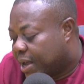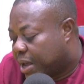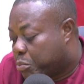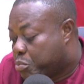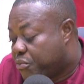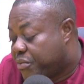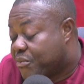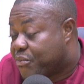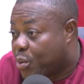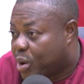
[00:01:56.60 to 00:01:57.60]

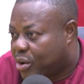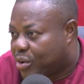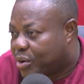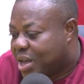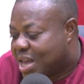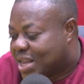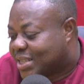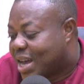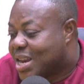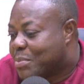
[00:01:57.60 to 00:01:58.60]
moving forward, you know,
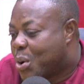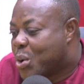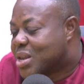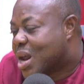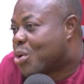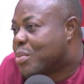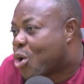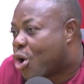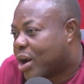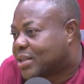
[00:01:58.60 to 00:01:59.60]
will now be
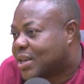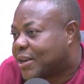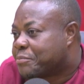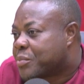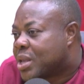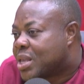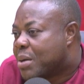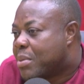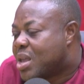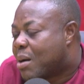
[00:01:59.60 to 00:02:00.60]
corrected.
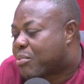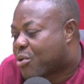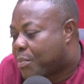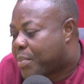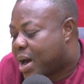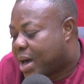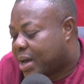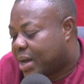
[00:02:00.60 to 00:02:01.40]
There will be a proper